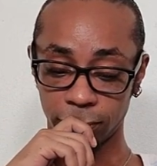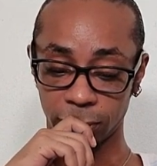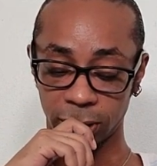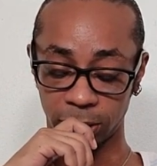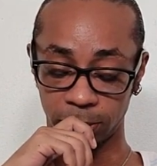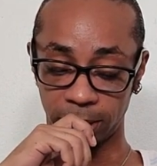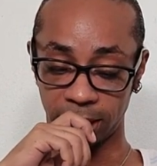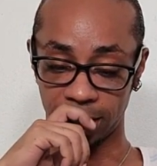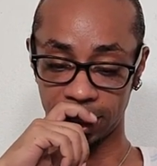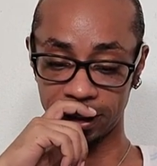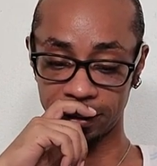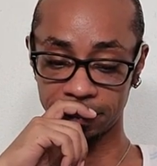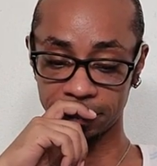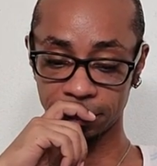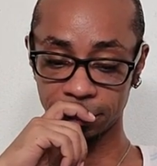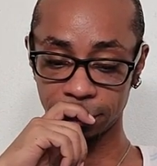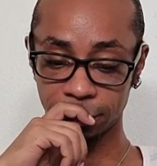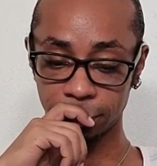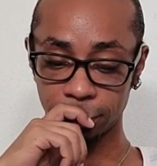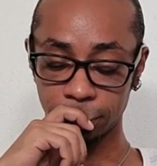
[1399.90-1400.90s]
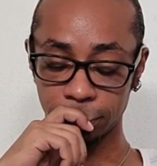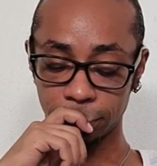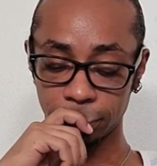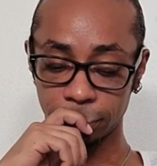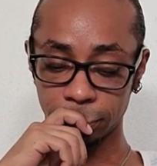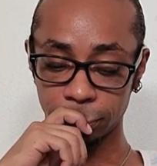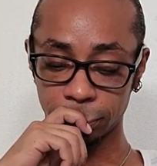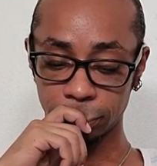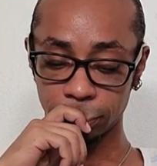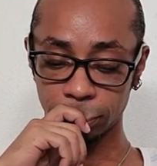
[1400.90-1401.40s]
Okay,
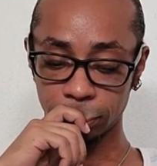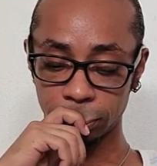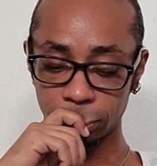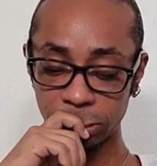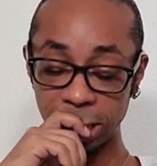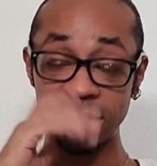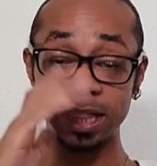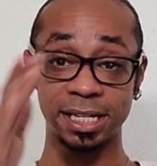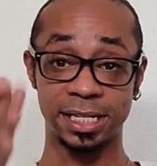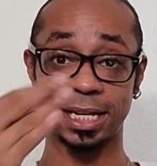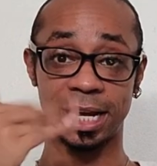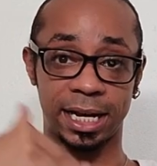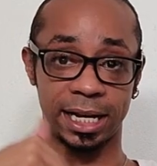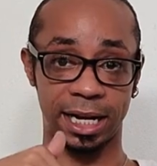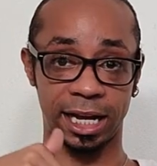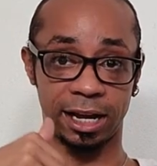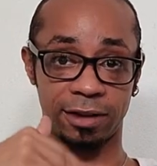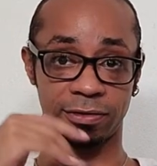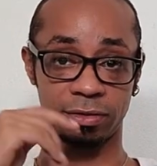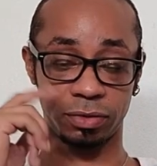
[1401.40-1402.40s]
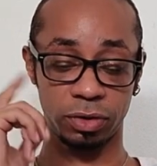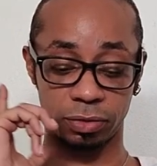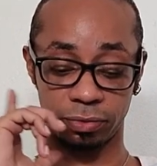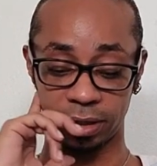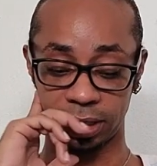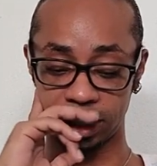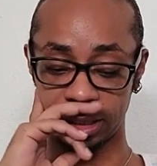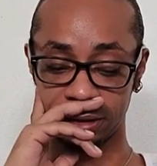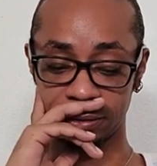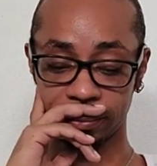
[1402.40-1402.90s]
in the second half of your
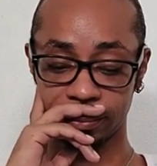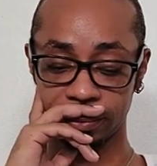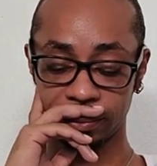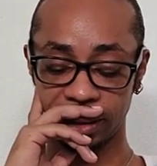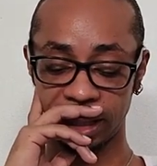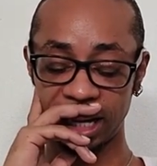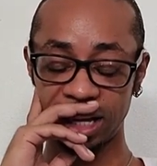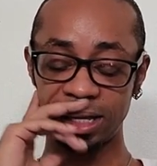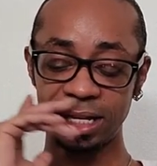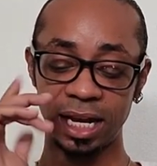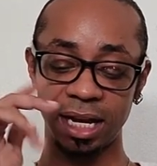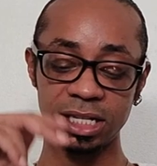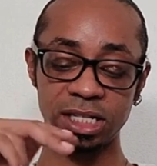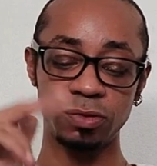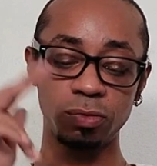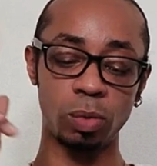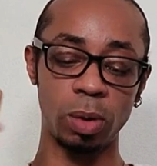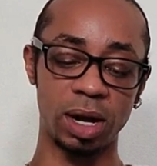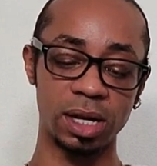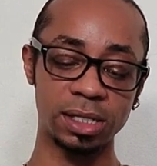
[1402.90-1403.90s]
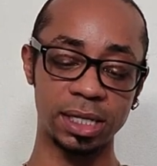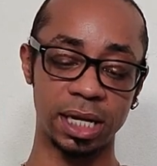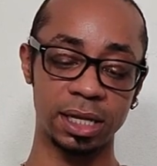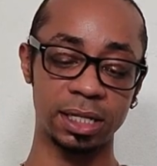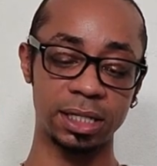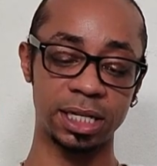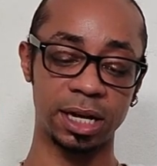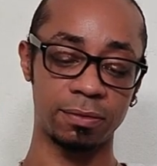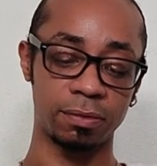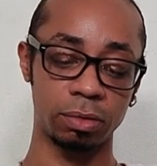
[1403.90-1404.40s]
reading. And the Ace of Wands and the
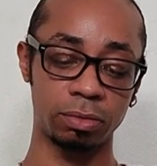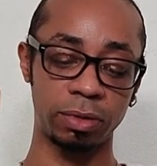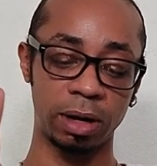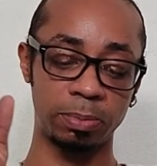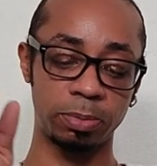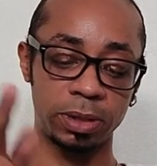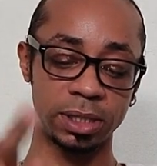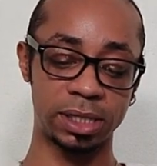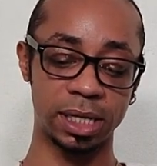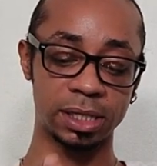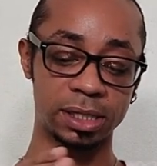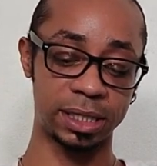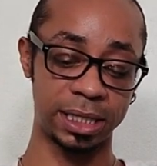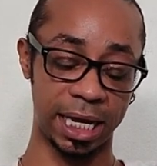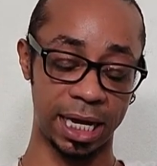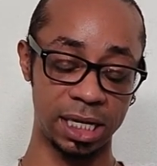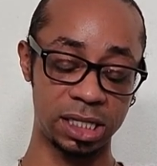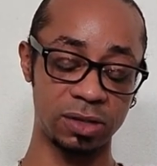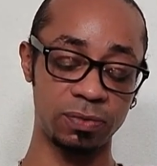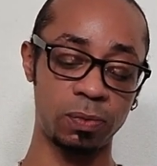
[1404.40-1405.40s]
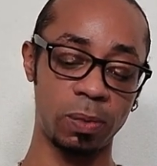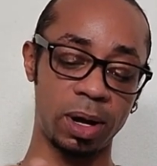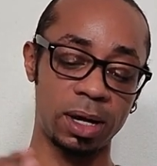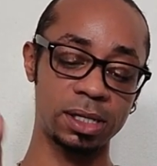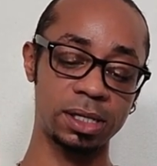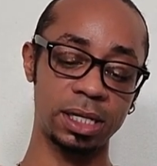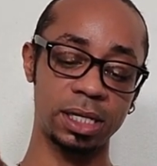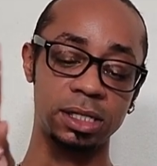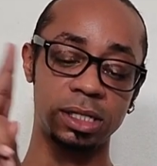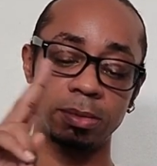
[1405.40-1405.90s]
Devil represents the Ace of
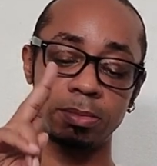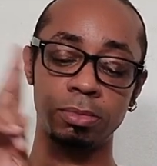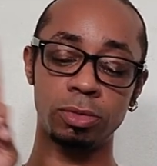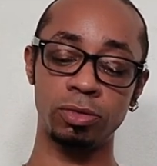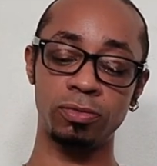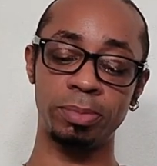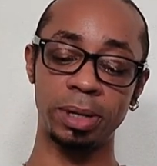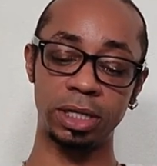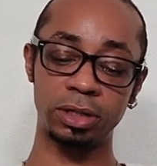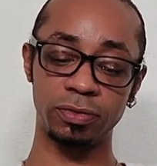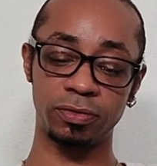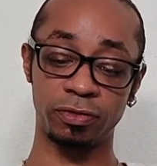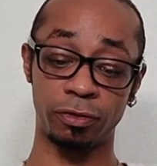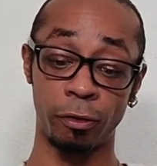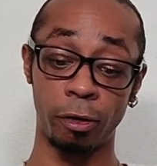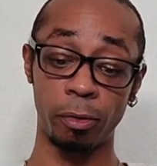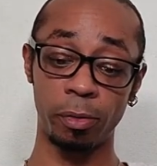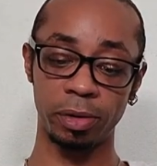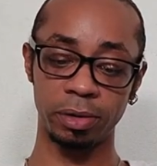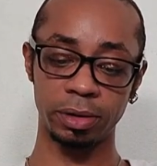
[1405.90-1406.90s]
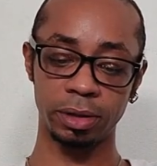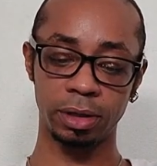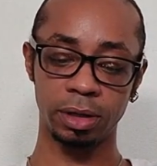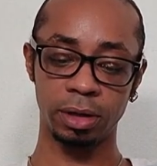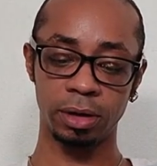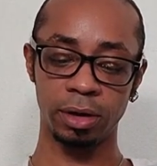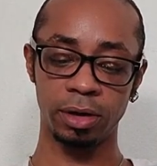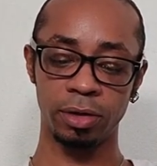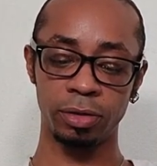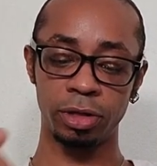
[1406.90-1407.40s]
Wands is the movement forward,
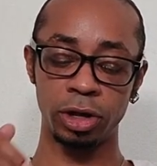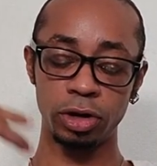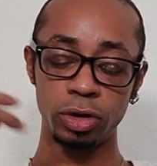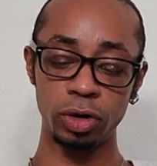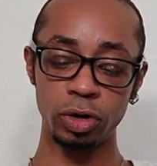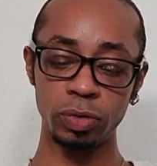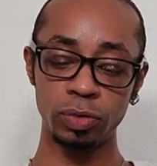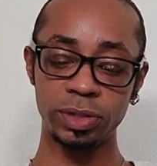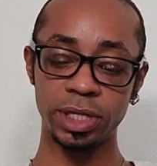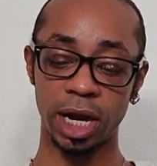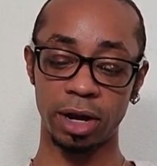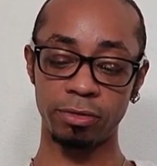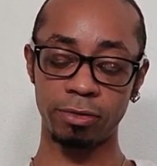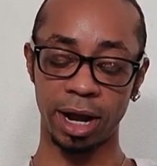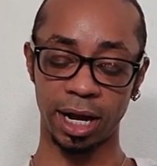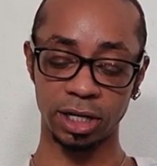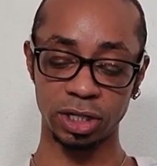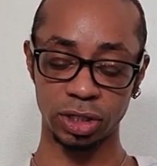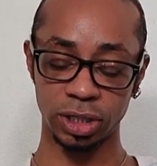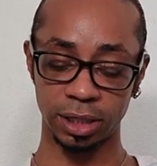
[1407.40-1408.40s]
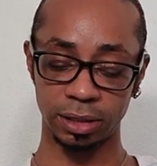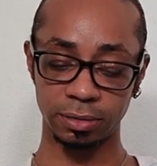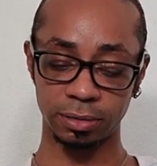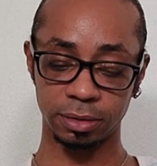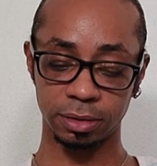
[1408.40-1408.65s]
the new direction.